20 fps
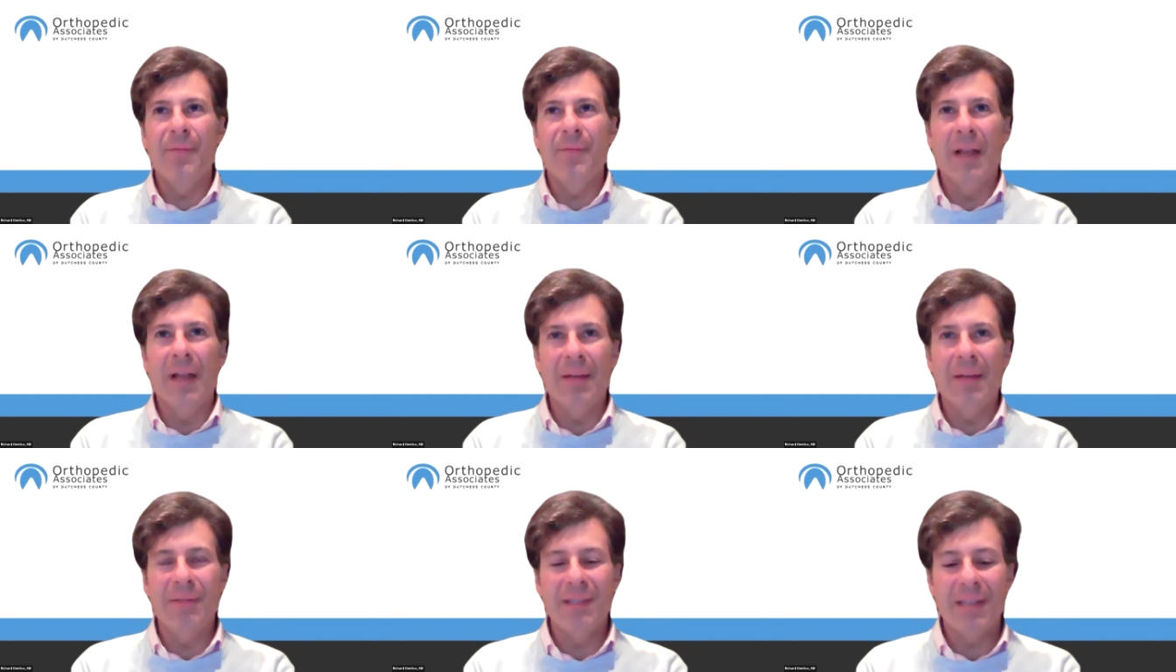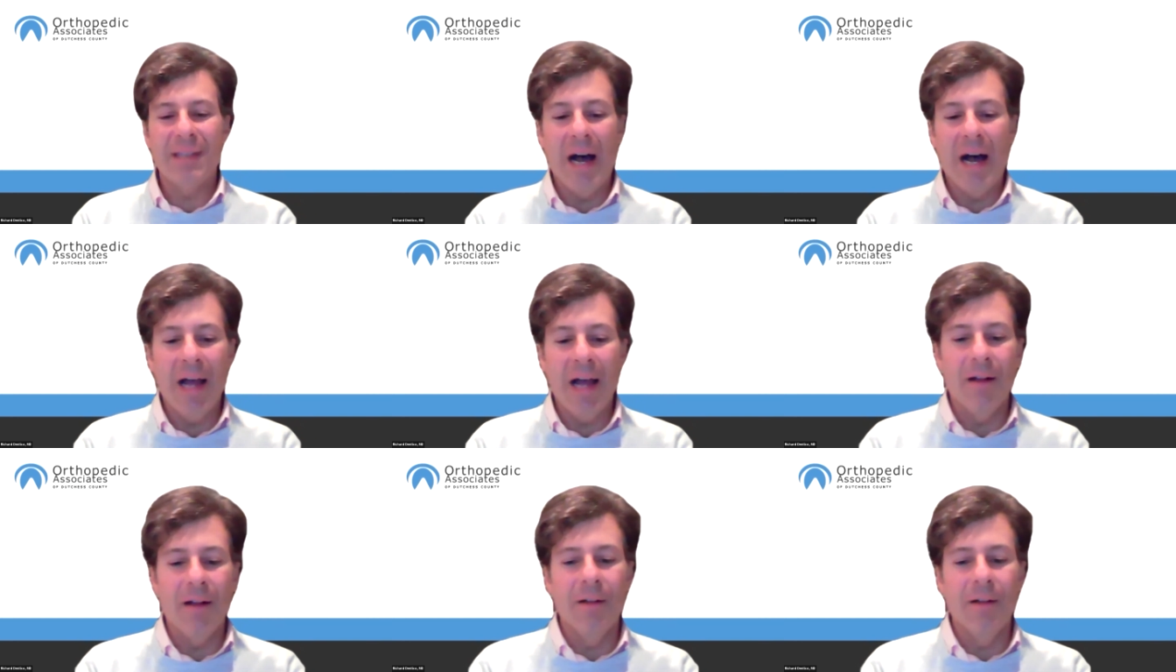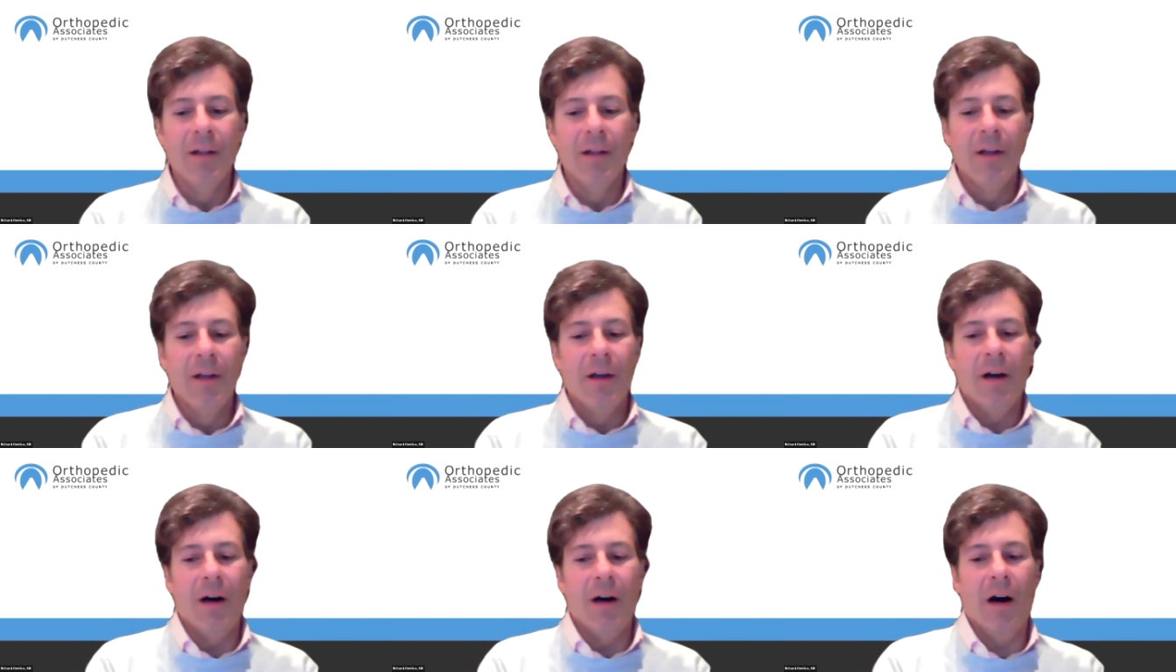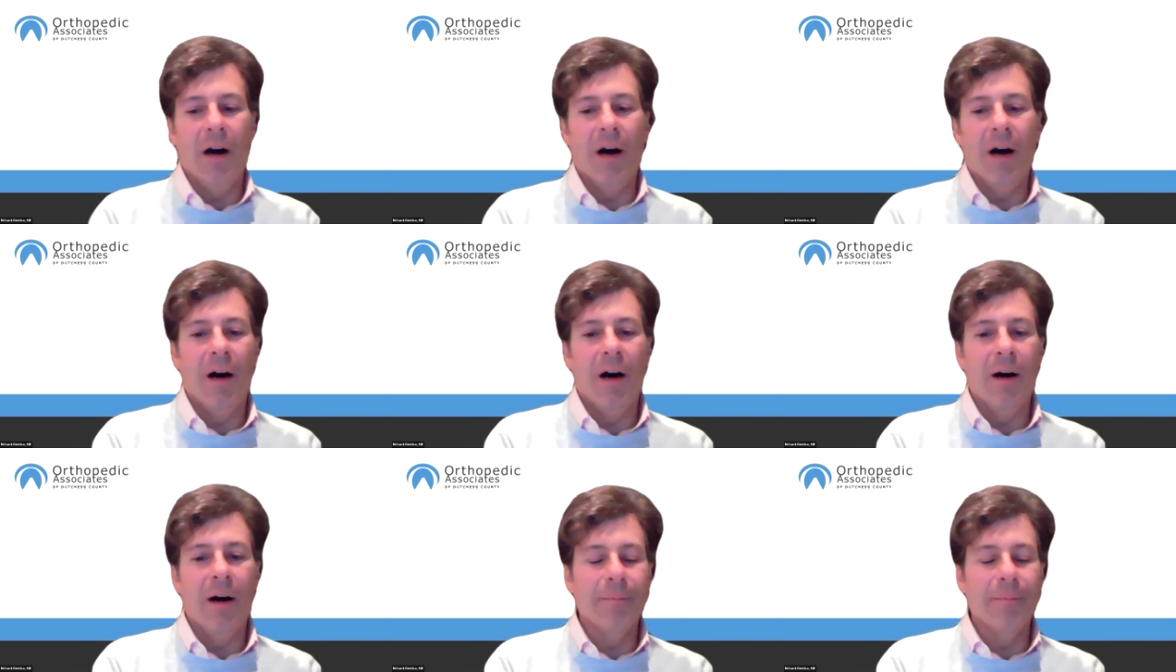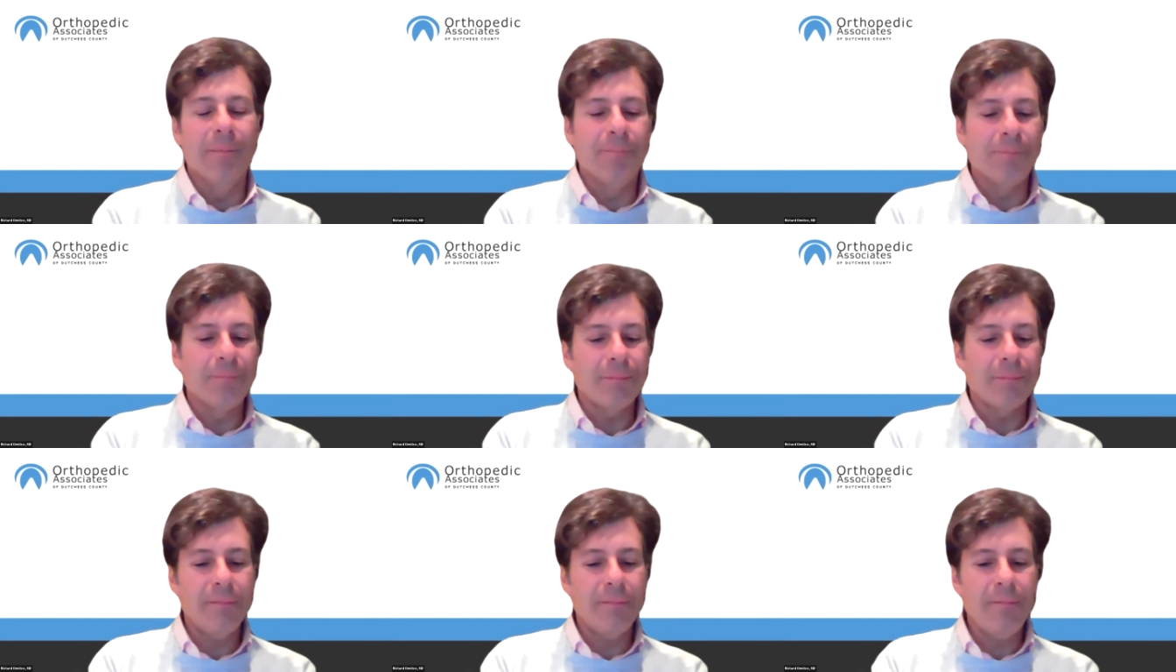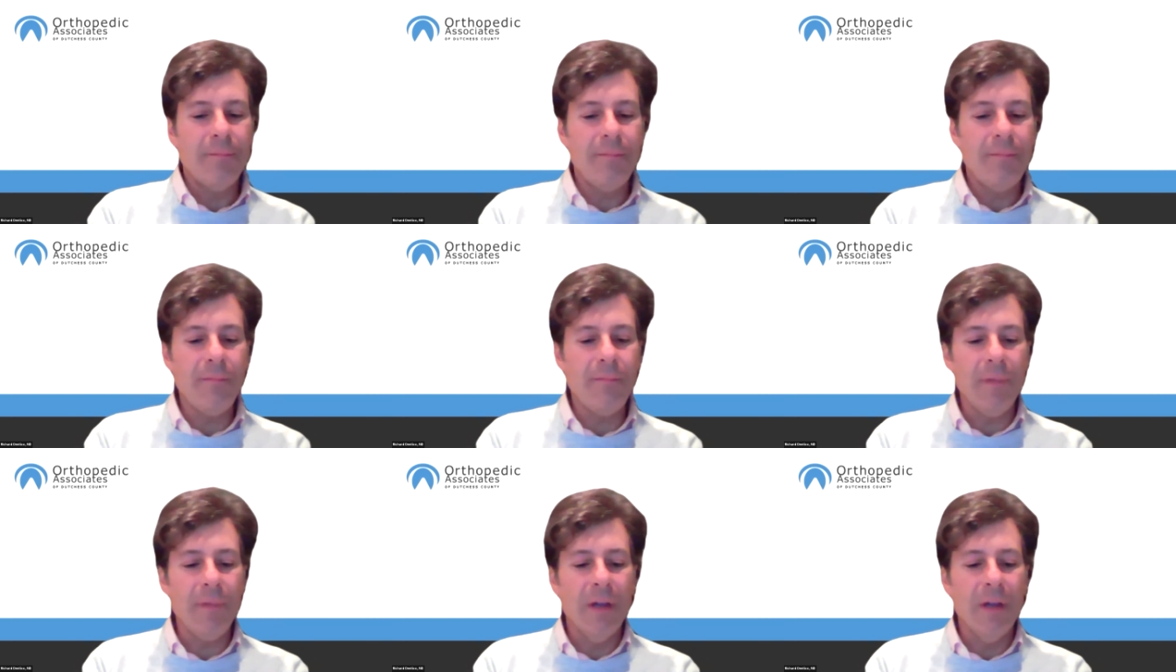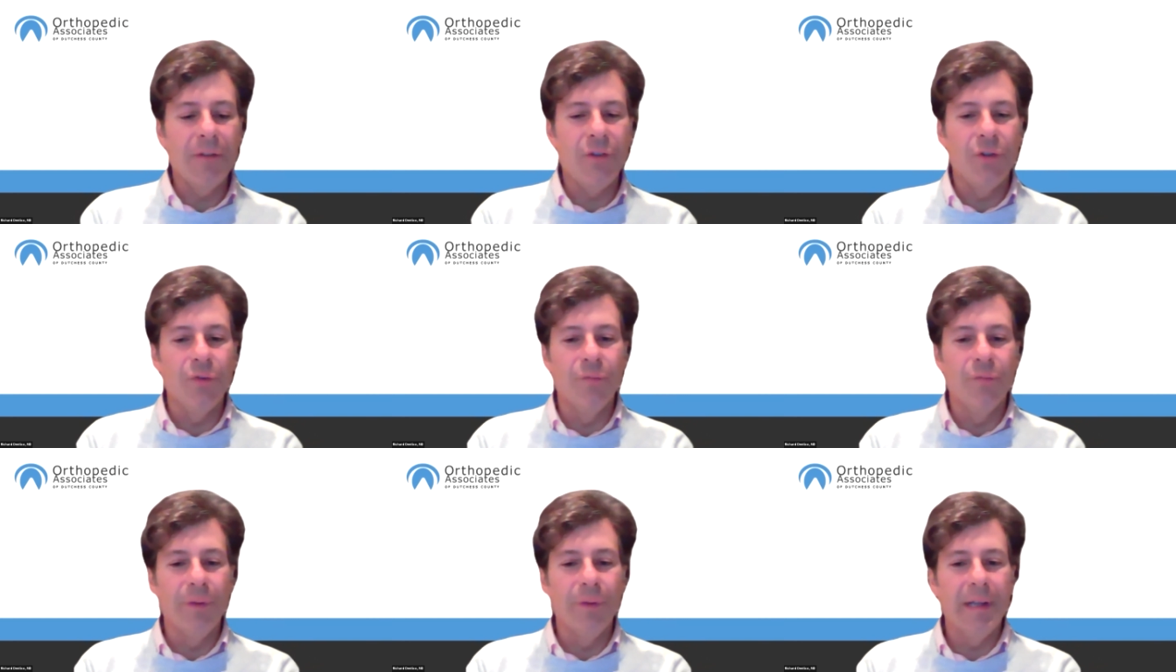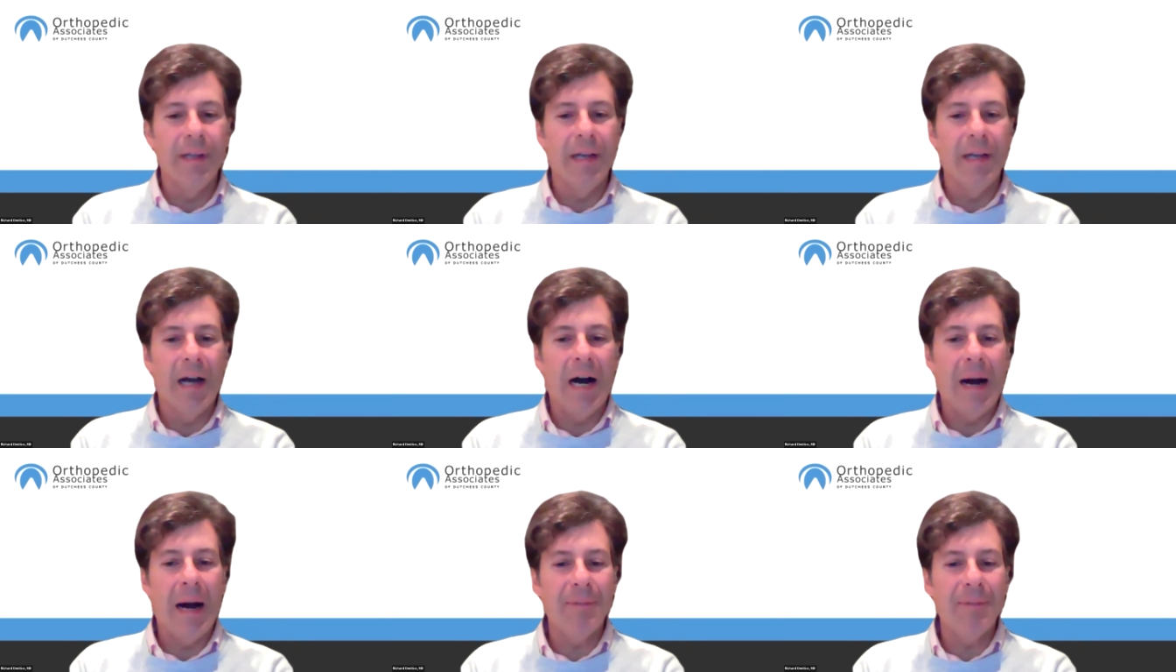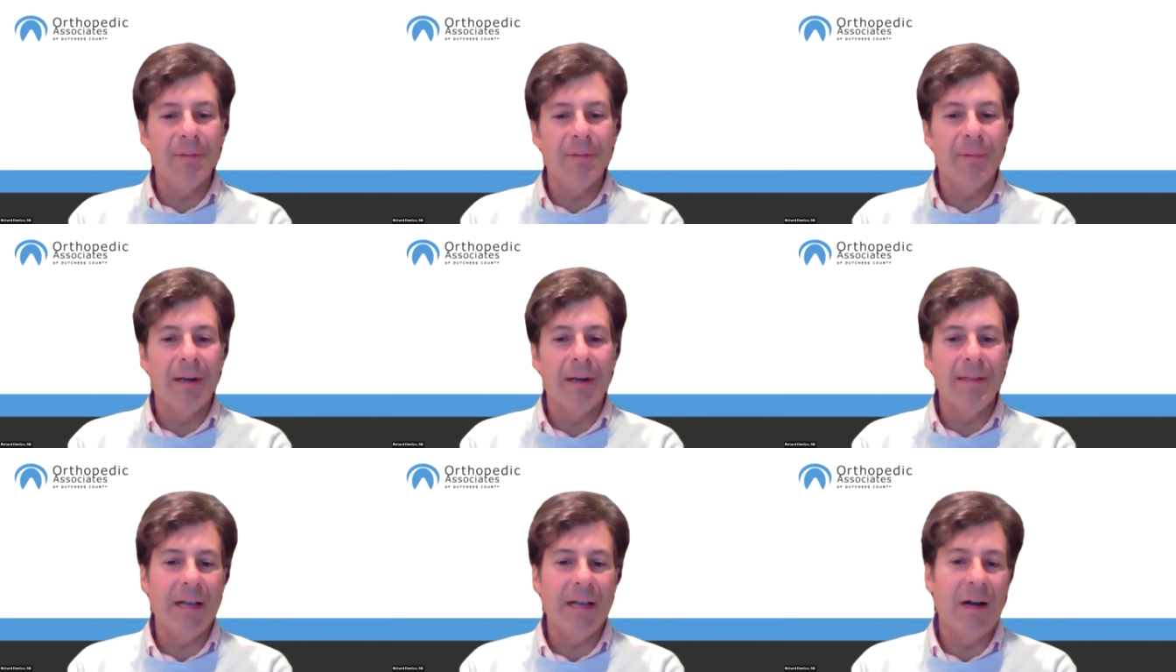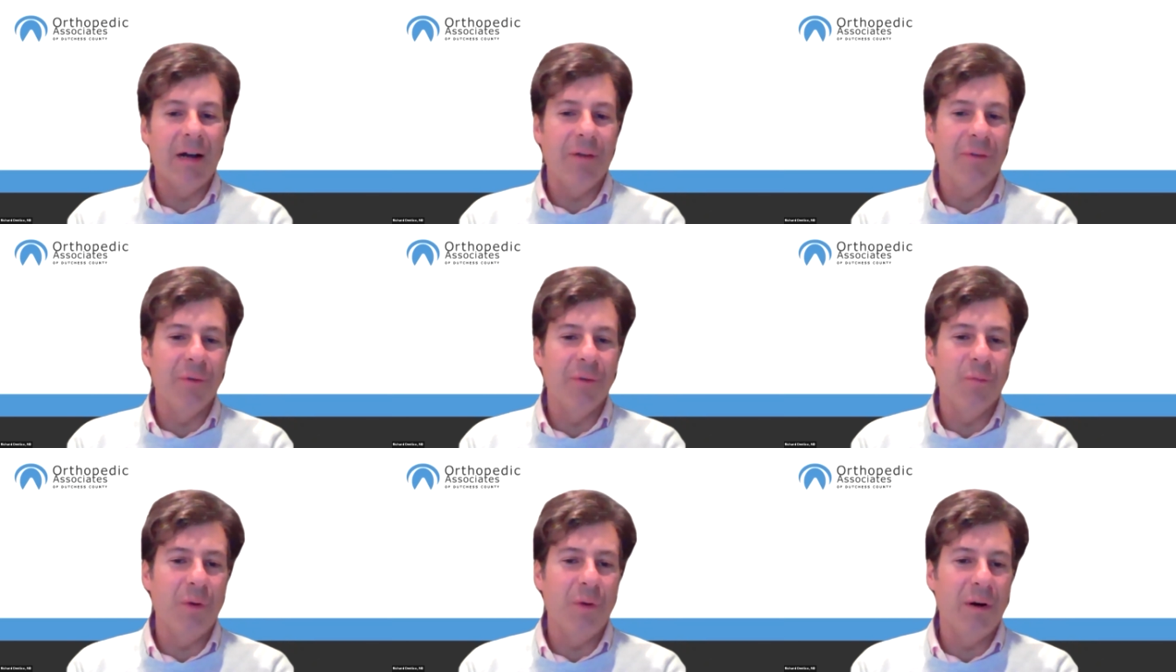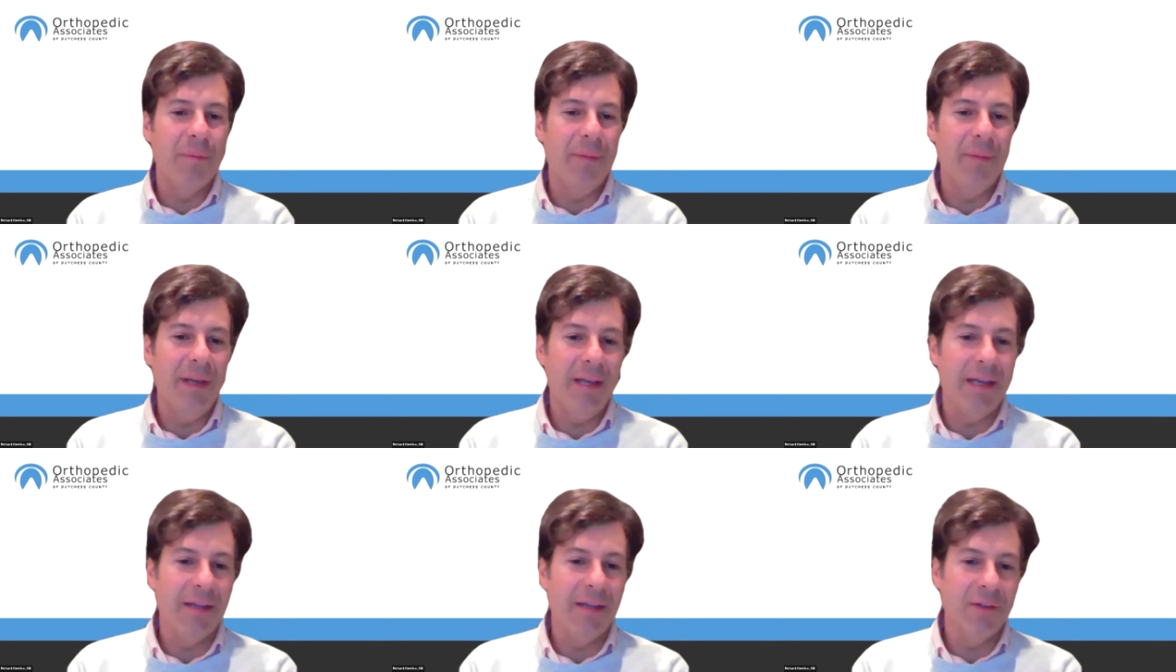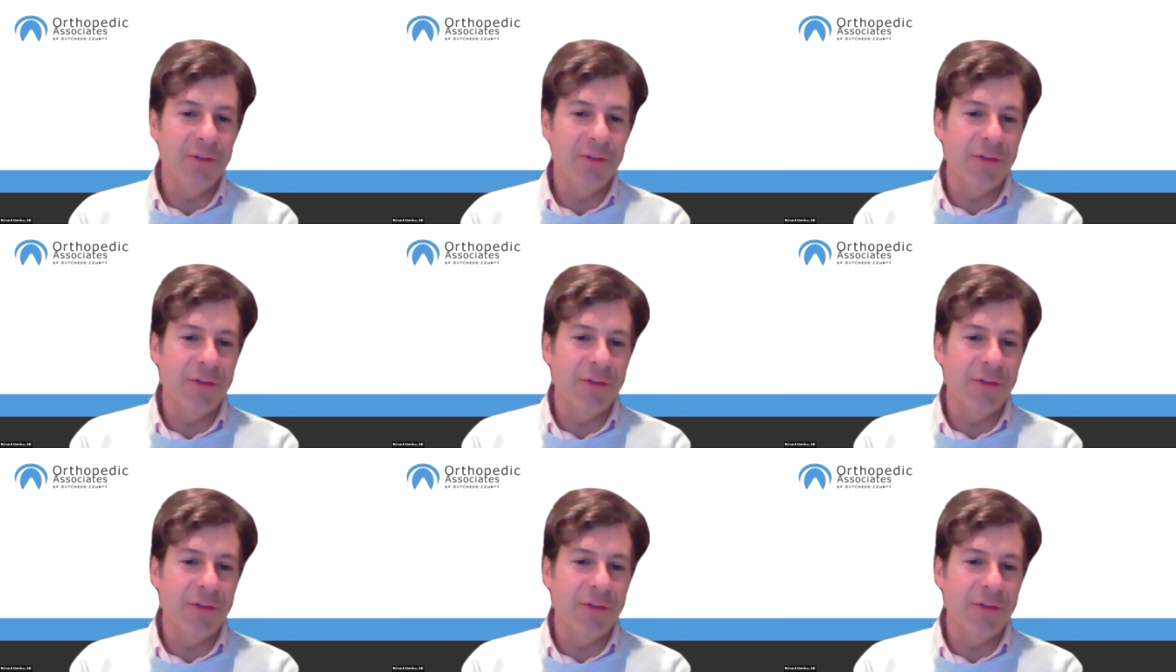lifestyle, to really optimize health and well-being.